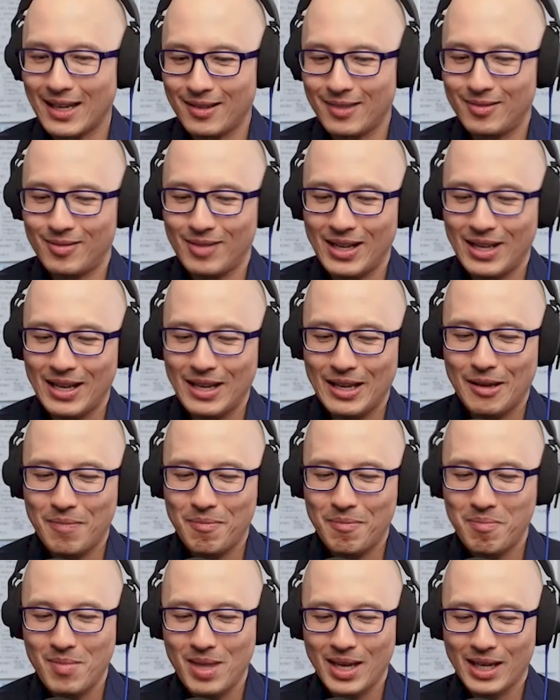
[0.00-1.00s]
That
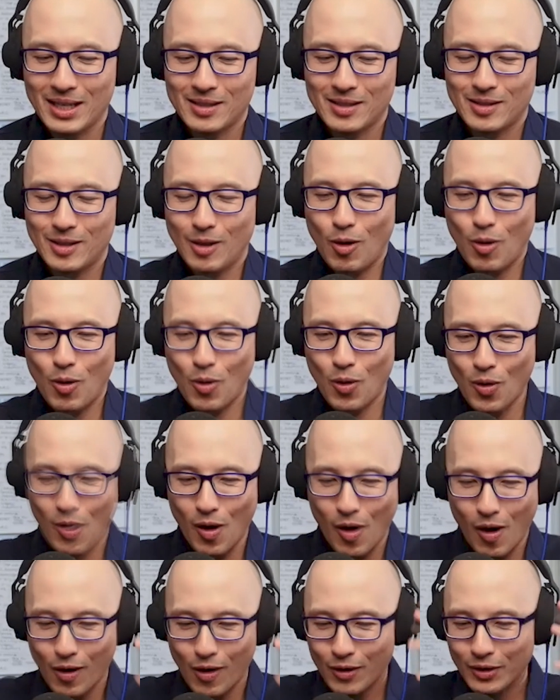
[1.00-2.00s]
makes the
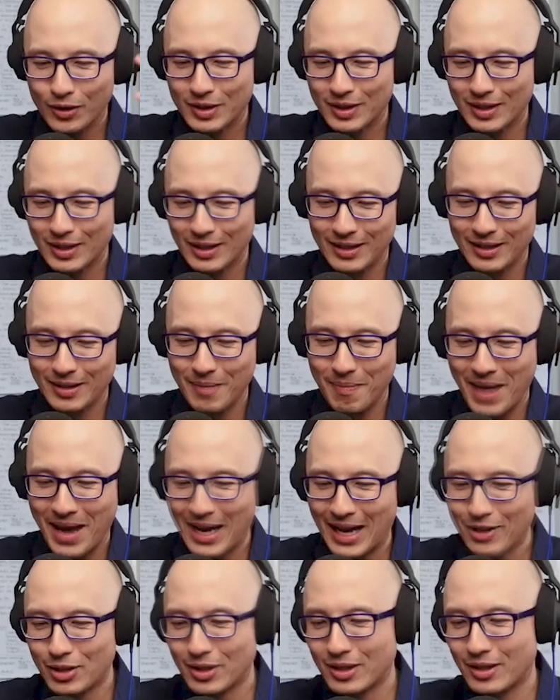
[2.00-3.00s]
whole arts
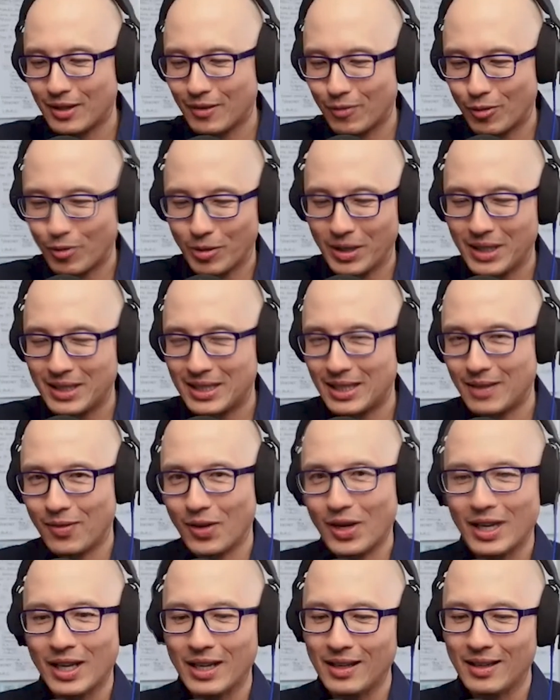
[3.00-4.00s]
and magic of
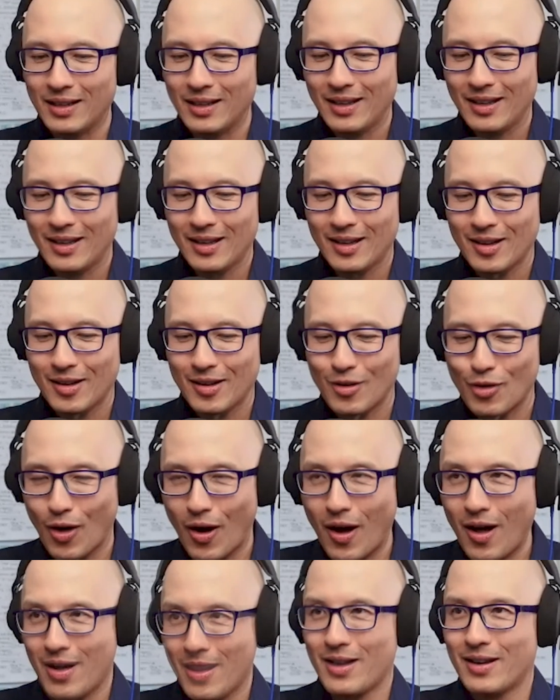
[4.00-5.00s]
creativity
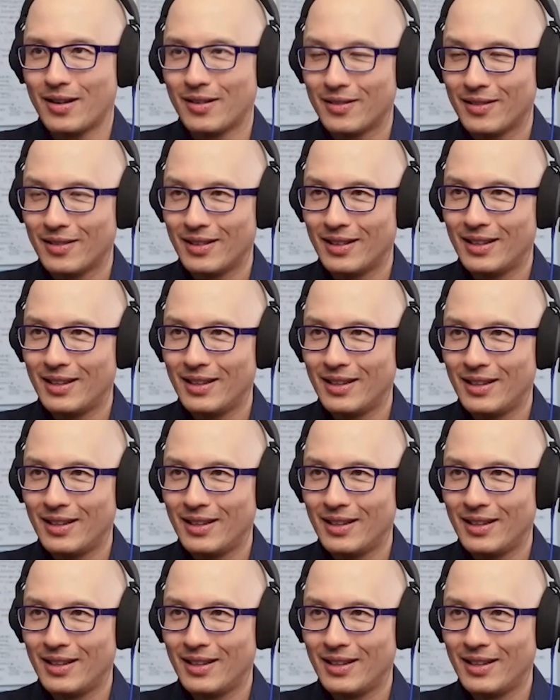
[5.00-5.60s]
gone.